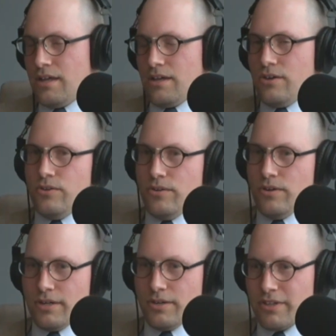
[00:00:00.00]

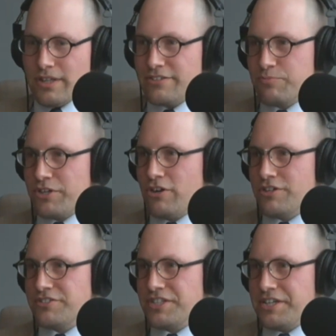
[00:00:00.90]
Oh, well, that's pretty hard
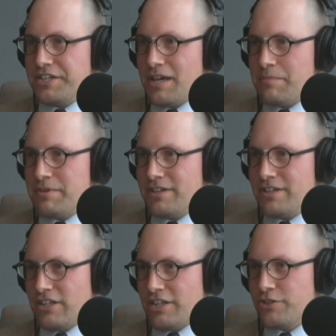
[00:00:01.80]
to say. Right. I
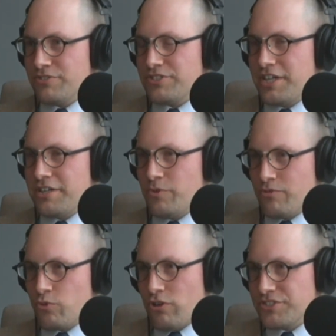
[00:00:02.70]
mean, like you were saying,
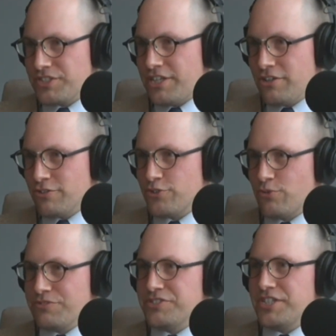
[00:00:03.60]
we're all standing on the
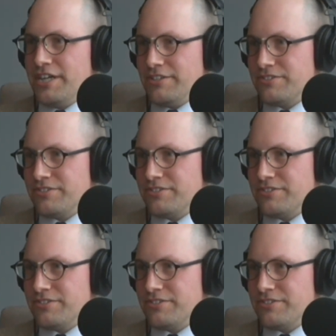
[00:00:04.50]
shoulders of giants,